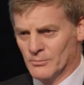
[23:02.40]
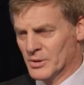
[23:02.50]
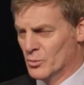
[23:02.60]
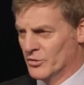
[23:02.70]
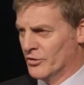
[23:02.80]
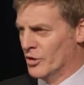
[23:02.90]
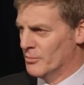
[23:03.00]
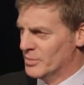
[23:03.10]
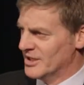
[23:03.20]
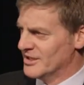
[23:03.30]
with
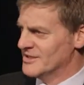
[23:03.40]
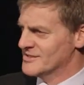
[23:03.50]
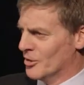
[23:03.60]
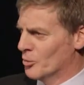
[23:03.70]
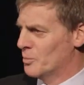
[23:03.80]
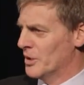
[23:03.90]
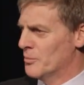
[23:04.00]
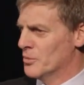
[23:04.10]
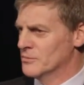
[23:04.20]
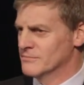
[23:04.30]
diabetes, old
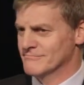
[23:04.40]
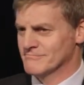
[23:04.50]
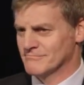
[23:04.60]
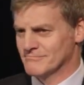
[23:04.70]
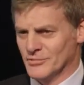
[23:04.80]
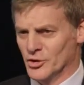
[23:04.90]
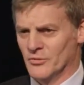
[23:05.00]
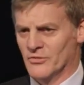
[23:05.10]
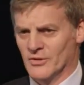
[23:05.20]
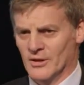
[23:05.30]
people,
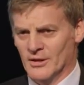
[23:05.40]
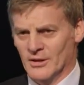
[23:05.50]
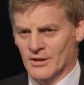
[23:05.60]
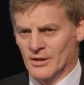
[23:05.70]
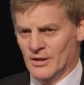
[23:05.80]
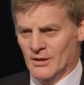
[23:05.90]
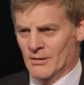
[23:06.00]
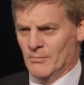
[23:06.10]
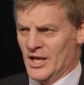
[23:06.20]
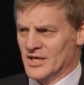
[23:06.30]
youth,
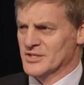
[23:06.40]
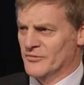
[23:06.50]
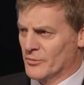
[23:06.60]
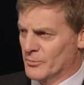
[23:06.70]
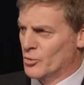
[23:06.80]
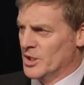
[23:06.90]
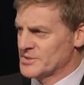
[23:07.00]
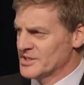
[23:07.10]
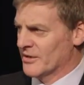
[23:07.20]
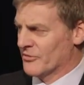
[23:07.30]
but actually for
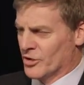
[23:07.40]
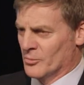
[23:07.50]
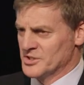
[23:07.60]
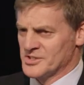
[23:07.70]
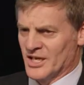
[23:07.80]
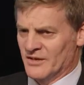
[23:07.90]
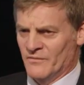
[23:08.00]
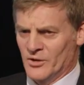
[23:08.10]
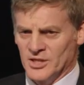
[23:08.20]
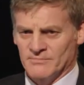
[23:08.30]
20% of the time we just can't
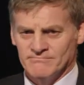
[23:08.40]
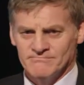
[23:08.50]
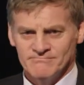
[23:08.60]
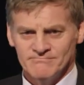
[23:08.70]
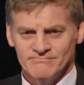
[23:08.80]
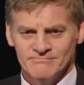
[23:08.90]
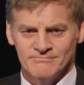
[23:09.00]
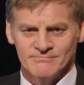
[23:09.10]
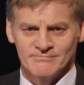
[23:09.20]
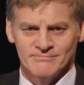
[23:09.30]
find them.
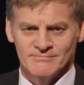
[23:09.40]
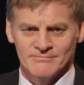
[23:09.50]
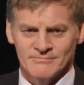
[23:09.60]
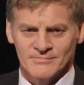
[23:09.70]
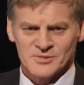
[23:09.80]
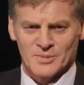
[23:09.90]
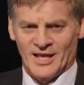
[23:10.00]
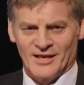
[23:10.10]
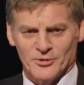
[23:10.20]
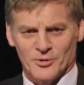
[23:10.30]
Doesn't matter
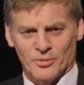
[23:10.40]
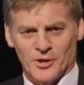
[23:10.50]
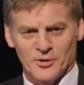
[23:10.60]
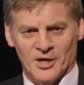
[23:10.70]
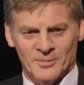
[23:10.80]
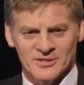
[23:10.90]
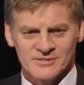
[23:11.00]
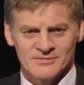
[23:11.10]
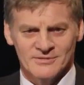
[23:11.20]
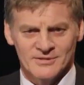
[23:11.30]
how good the program
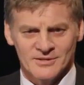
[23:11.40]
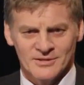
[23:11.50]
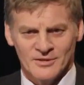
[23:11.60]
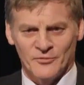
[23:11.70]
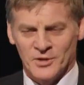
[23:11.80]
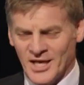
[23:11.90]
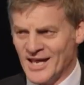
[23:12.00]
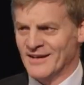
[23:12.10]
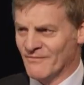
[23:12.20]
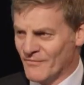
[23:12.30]
is, if you
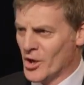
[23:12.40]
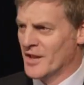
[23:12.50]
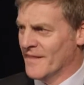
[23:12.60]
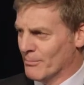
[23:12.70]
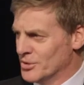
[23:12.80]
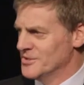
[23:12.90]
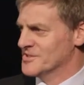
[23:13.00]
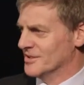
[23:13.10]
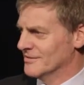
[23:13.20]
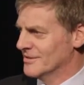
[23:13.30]
can't find the
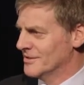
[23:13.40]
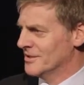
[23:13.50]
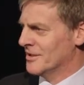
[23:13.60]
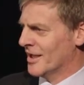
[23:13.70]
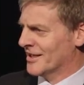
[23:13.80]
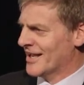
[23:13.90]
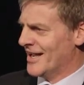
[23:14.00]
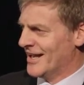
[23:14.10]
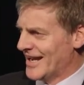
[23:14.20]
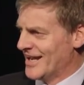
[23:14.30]
person and they can't